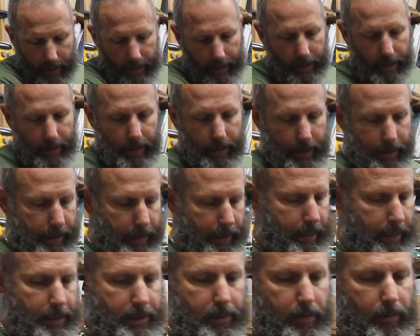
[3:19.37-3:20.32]
I think
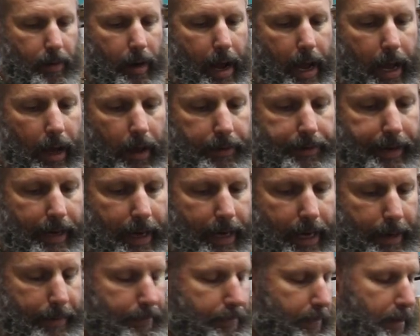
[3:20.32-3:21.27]
that's a Ryle
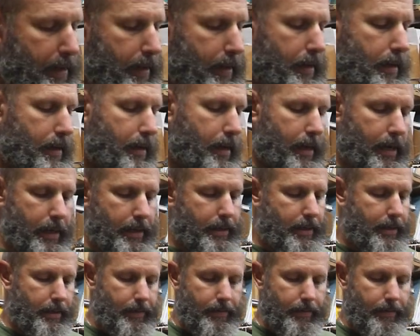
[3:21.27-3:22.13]
type. I